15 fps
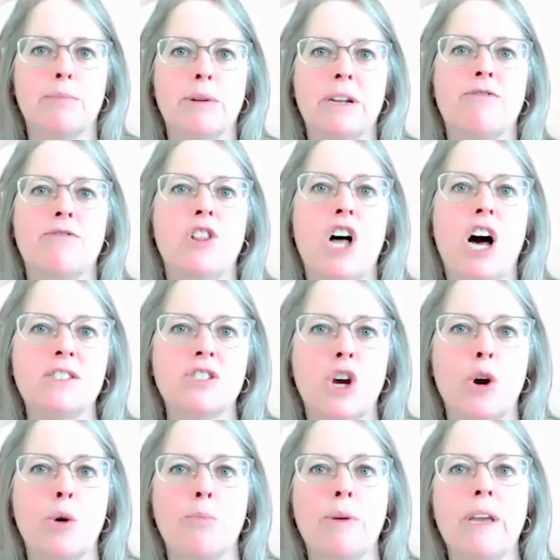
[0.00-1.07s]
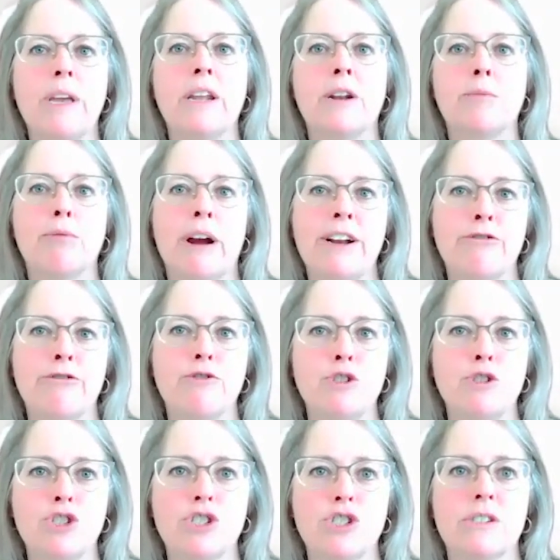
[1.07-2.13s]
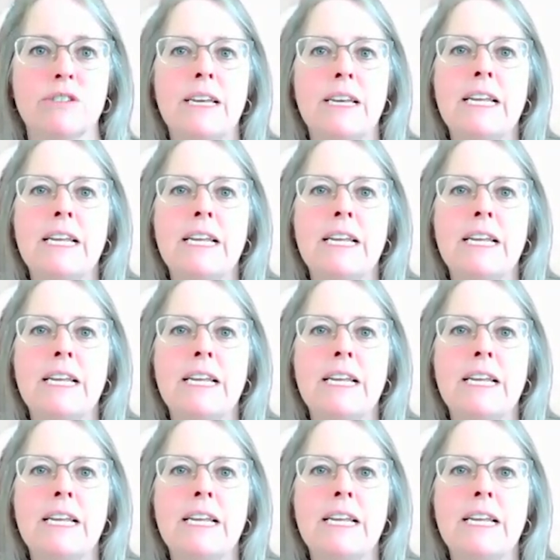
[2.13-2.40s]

but have lost hope in a brighter future.